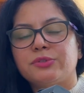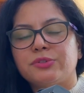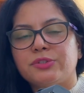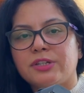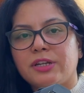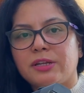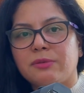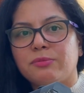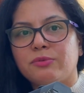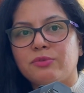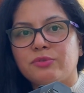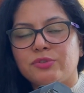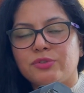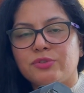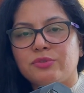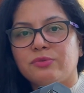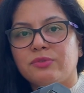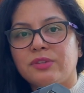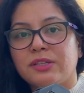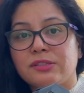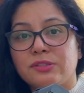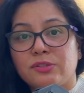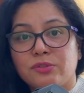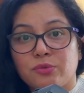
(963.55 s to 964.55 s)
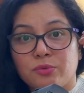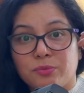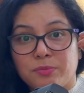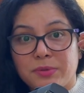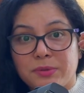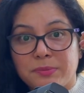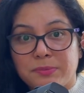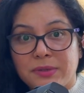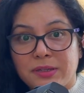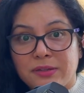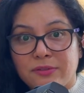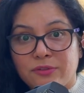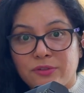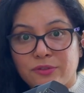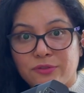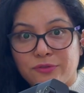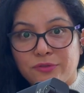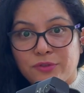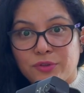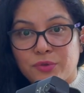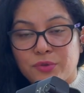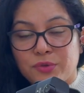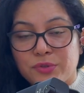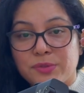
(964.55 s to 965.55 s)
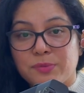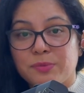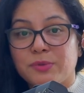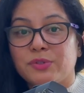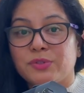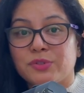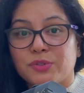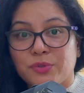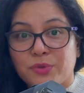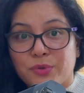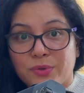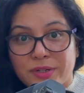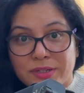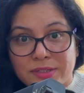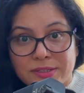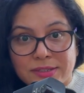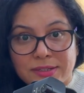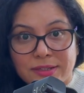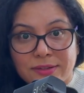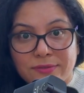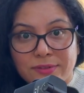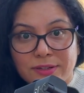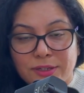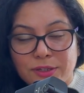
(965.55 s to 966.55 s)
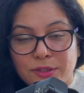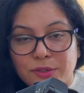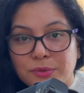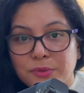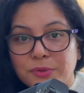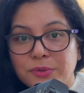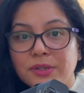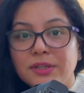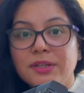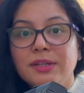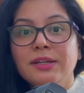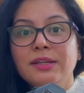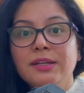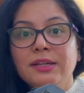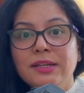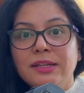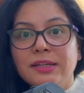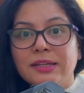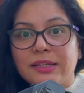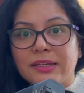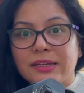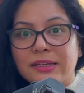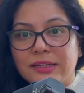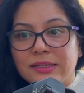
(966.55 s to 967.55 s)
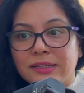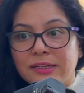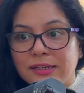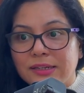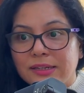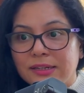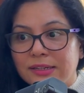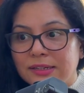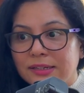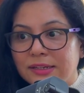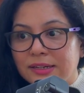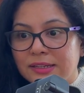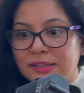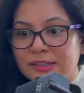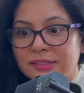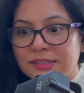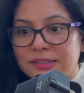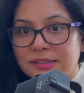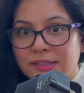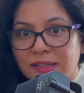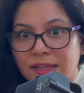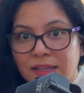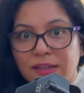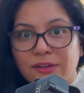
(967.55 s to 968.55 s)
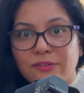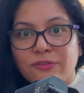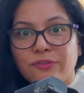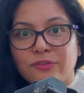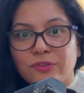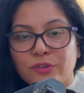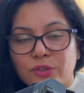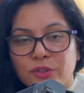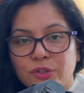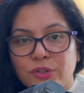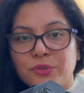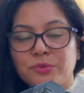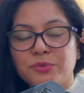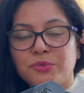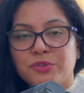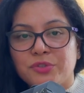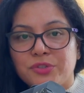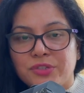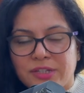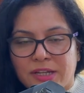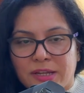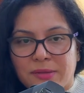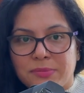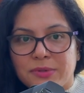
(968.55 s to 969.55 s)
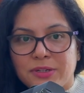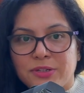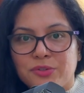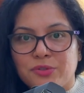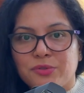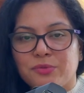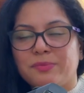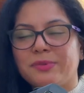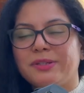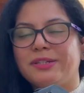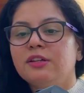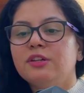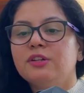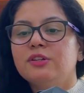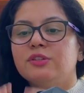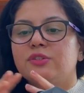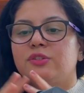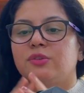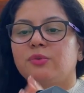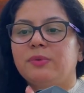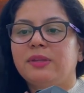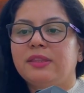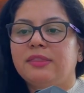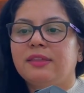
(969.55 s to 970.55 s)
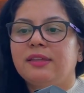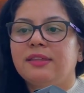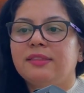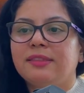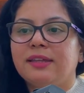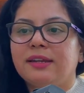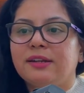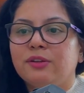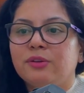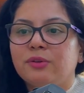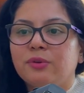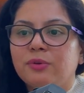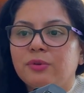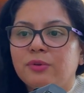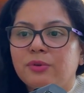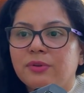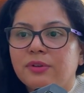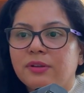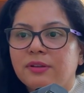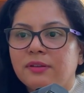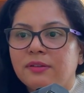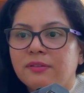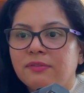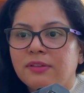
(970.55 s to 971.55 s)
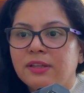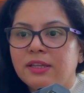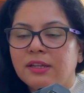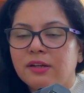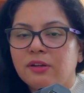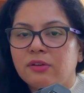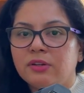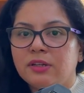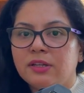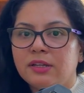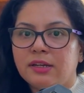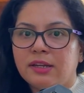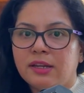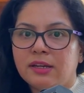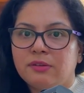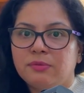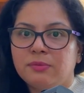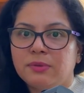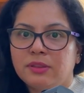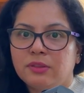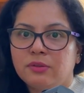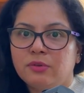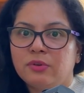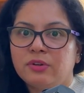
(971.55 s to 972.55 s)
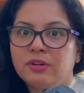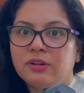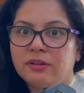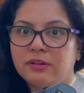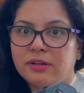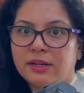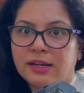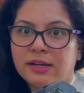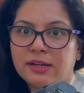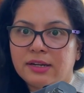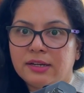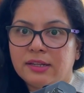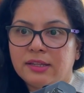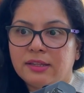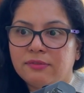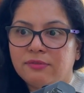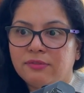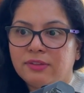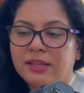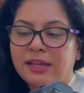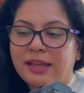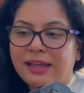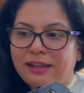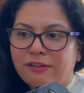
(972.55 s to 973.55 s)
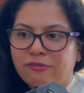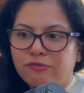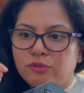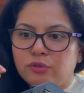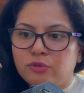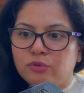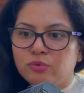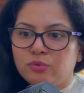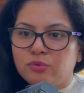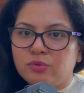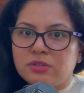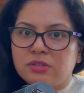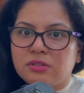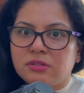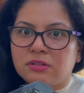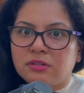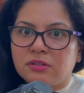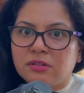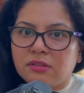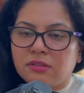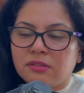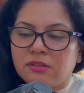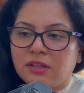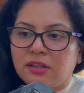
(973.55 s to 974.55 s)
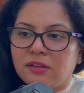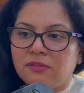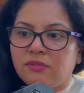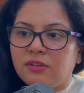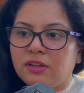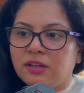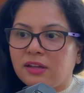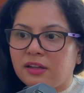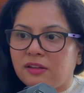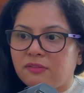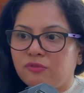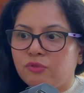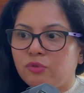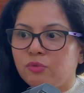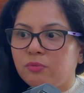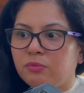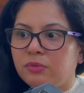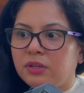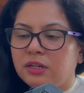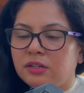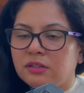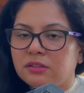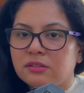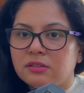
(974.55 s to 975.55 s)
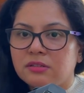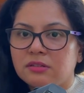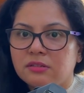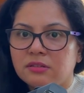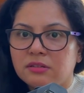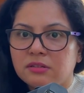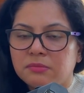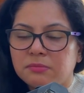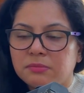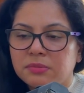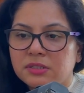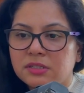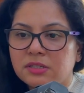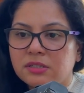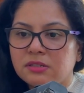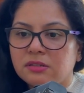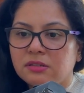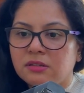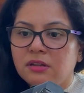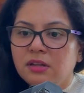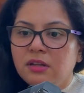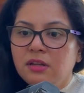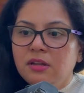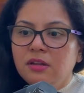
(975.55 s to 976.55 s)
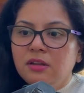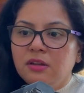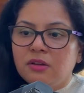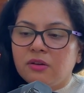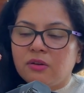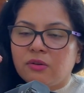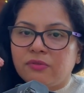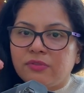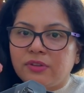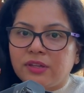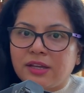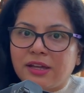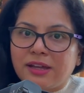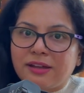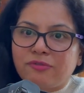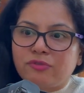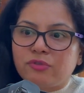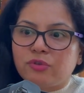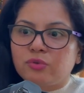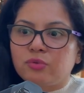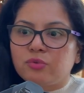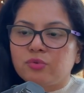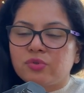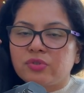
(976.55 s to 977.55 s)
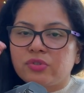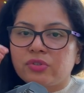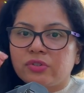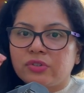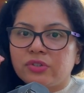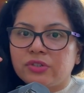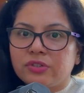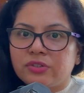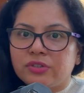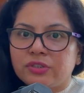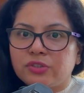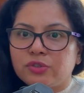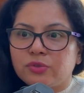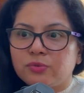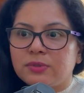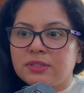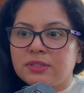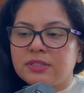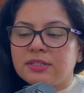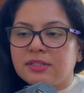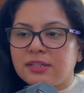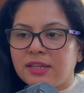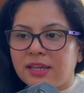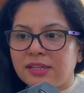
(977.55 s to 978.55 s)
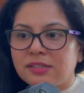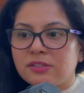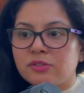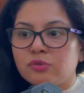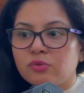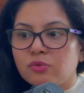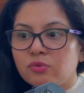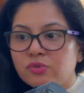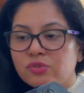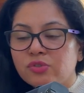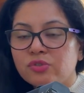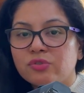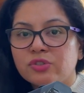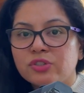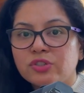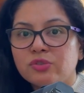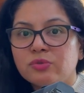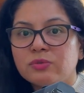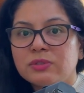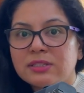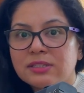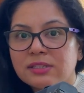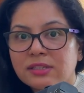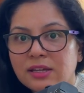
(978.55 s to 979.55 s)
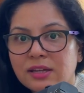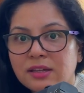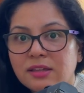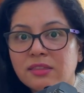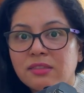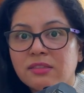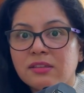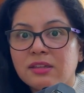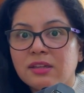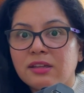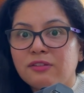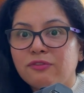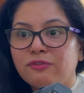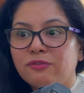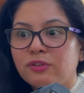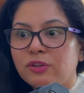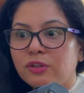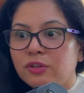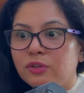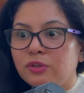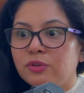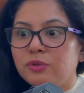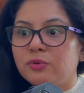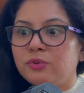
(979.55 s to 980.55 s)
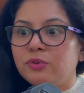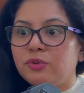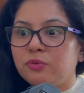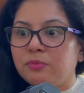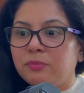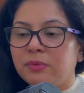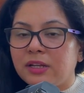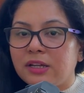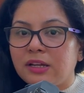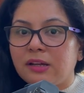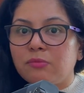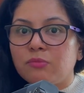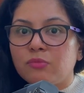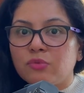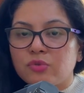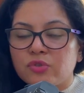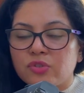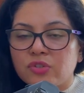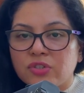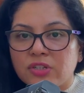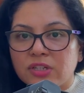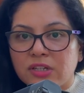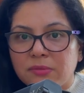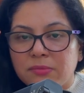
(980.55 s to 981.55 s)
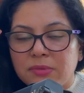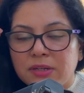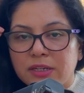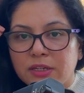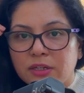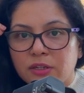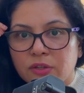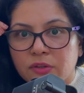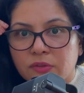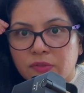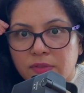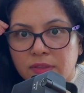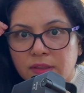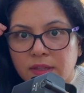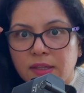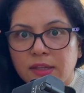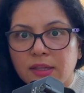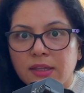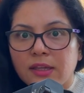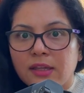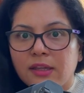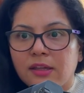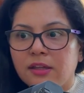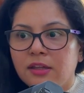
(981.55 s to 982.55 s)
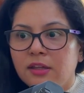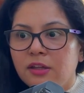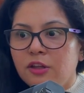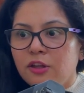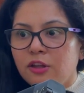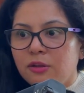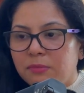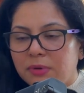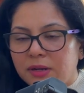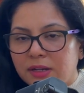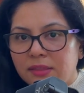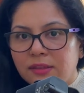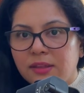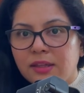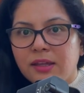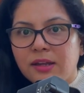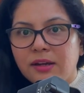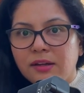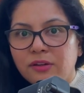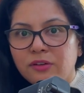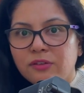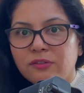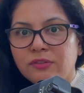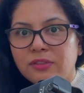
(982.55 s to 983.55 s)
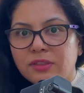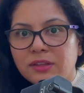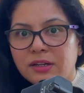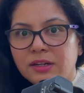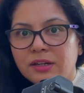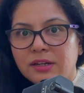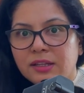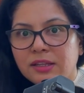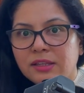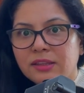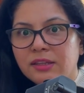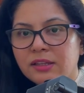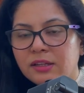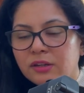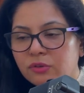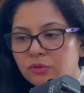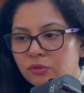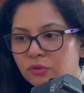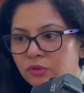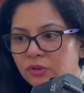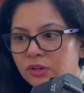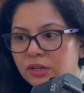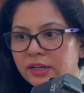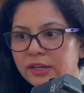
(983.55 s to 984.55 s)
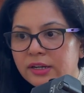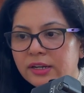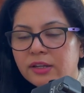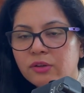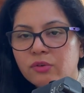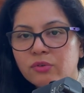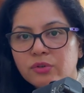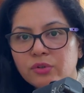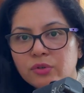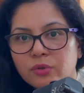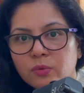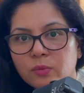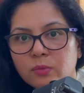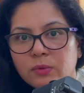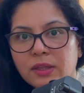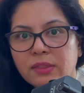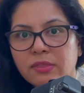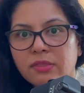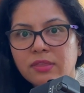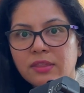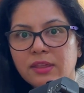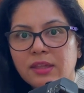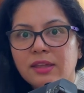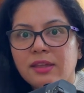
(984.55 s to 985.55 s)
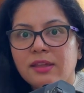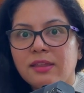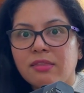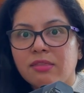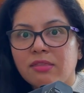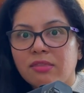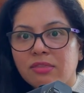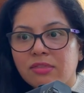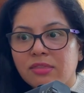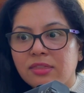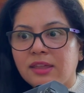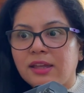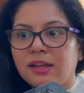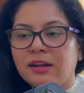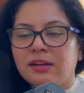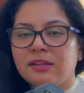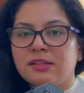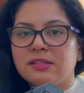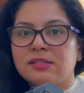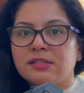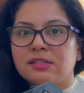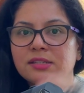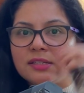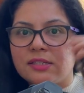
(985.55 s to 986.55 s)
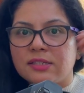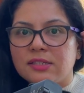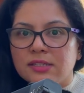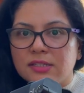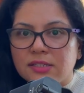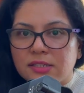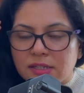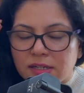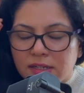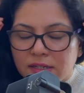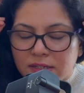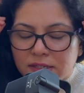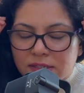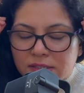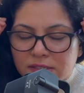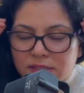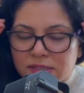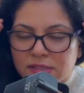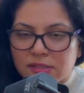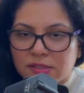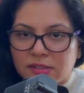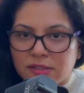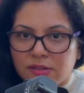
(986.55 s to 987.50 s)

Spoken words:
tap onto that superpower of yours, because God has given you it. Is there for you to tap into it. So we think that we cannot connect with God directly. We have to do a certain thing. We have to meet a certain person. Or we have to do certain rituals. Yes, those rituals are there for you to become more stable in your thinking, but at the end of the day, they are all leading on to one thing, and that is a stillness